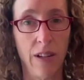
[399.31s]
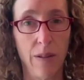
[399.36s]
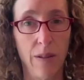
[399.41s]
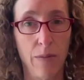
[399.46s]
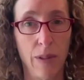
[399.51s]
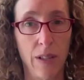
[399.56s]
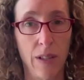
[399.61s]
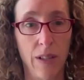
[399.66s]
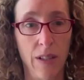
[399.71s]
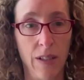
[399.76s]
I'm
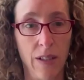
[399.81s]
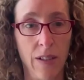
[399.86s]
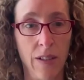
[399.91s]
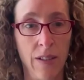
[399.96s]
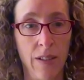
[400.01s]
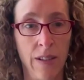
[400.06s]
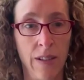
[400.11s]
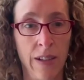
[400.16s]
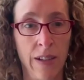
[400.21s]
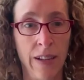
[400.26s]
glad
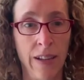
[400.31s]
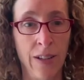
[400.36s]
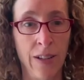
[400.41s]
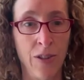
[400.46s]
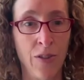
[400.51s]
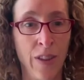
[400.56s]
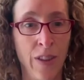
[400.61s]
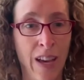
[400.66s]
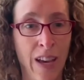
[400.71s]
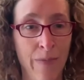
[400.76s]
I asked
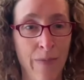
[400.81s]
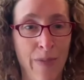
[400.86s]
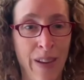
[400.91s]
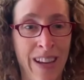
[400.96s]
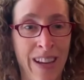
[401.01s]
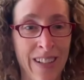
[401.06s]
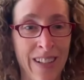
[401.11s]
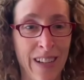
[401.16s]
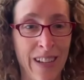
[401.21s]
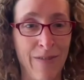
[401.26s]
you that
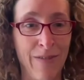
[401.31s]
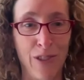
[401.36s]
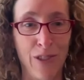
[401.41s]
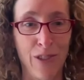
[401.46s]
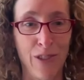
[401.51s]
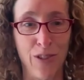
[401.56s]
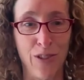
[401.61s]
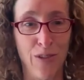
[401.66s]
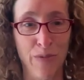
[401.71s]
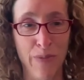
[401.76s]
because I've
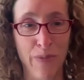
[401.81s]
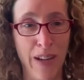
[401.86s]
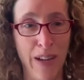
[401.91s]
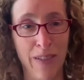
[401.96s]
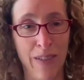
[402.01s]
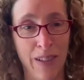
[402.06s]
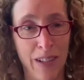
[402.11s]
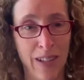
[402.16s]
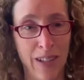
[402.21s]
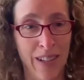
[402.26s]
just told my
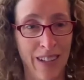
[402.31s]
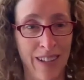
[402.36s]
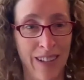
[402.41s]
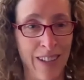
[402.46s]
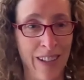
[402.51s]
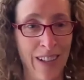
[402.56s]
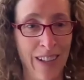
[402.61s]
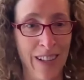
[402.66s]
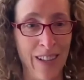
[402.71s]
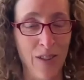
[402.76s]

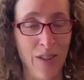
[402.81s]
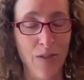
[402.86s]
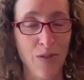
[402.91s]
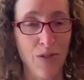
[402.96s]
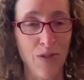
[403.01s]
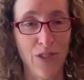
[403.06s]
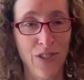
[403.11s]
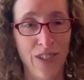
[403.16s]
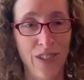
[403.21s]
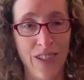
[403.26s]
clients, oh,
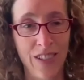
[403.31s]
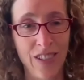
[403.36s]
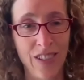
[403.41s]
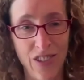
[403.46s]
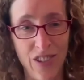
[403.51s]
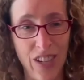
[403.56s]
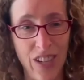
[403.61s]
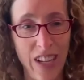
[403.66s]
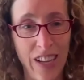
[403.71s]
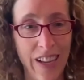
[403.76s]
just
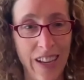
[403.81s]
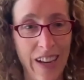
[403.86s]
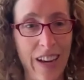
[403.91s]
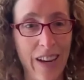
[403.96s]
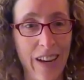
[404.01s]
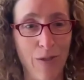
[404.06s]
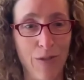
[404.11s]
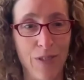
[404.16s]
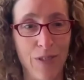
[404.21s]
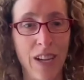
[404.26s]
take it any
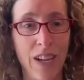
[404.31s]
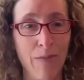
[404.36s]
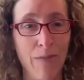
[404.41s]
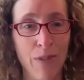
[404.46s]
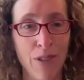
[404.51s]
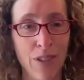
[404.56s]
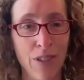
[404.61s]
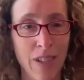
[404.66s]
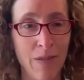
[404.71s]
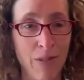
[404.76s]
old time,
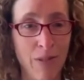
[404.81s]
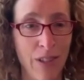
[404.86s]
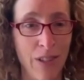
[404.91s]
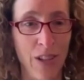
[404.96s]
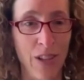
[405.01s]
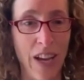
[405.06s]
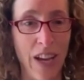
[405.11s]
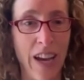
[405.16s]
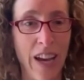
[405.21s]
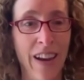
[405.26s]
just see what you
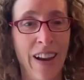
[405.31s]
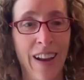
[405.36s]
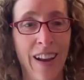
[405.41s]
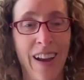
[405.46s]
get.